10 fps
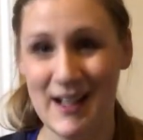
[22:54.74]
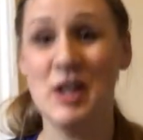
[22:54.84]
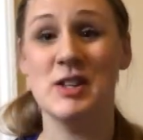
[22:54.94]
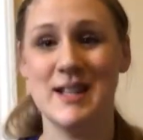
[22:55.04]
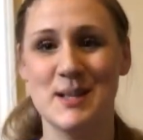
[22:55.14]

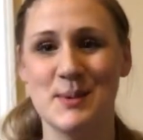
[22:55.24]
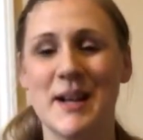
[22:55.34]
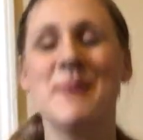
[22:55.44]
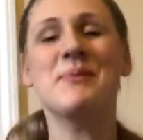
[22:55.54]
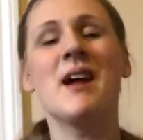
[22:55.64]
A good day's
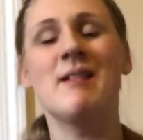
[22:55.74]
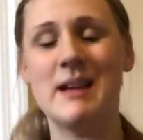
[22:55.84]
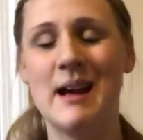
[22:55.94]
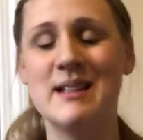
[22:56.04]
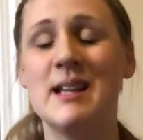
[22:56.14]
work. All
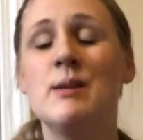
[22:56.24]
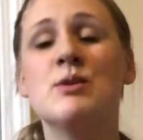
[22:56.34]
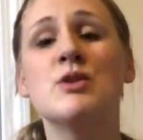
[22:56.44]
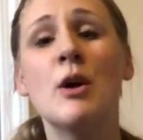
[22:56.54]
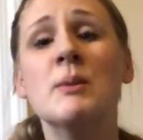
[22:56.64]
right guys, thank you
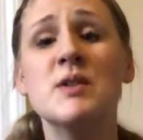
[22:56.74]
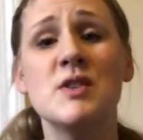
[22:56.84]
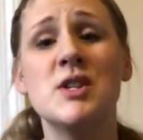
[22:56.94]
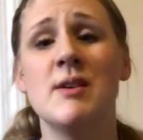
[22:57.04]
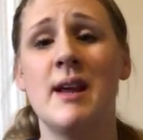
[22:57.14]
so much
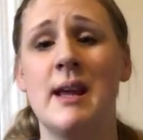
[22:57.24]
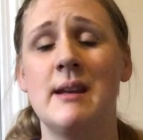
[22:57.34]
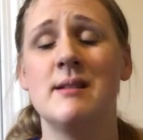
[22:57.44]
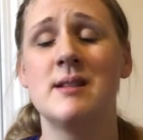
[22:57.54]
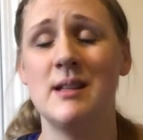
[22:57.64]
for tuning
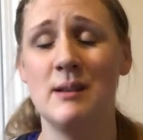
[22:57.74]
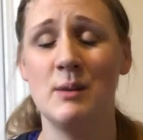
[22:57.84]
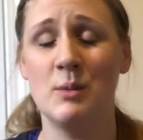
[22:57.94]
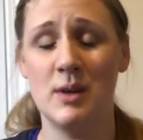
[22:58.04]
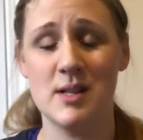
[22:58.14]
in
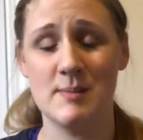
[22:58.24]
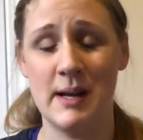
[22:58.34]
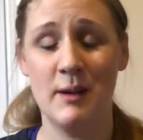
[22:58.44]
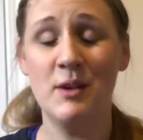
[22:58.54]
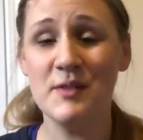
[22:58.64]
to watch
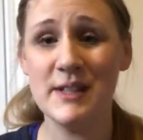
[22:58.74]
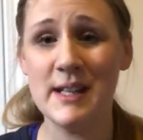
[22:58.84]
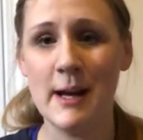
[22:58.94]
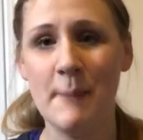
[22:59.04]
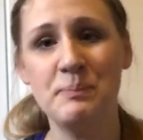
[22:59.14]
my whole
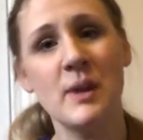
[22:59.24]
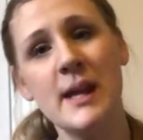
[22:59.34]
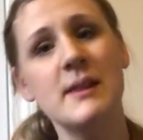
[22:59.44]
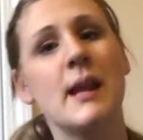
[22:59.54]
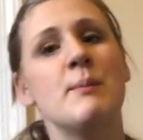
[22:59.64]
video.
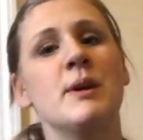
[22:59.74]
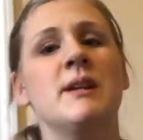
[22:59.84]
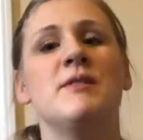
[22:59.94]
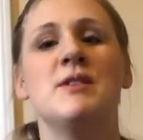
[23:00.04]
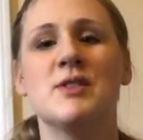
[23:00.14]
Hit the like
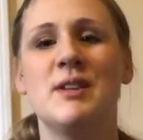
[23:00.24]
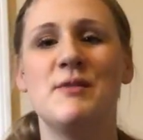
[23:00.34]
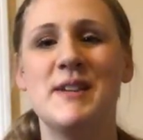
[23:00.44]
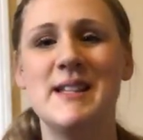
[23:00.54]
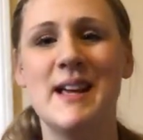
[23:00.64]
button if you enjoyed
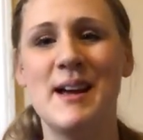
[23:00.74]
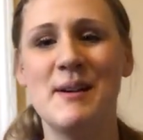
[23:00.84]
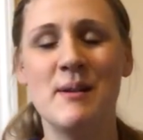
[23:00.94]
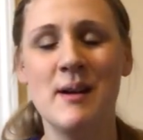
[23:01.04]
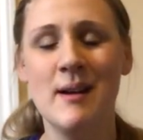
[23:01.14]
the
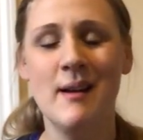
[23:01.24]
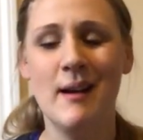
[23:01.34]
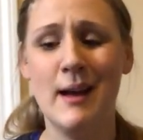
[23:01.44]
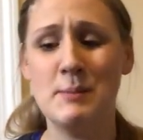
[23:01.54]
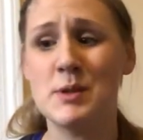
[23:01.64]
video,
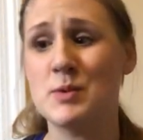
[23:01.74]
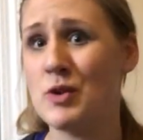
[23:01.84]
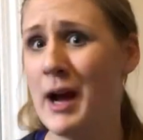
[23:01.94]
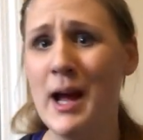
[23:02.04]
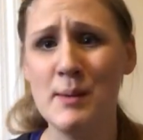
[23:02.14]

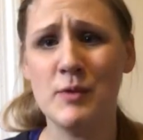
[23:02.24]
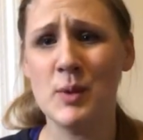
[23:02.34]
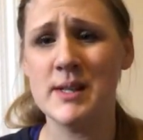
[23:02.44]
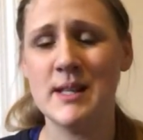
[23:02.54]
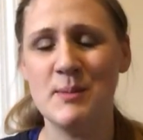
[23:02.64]
subscribe if you want to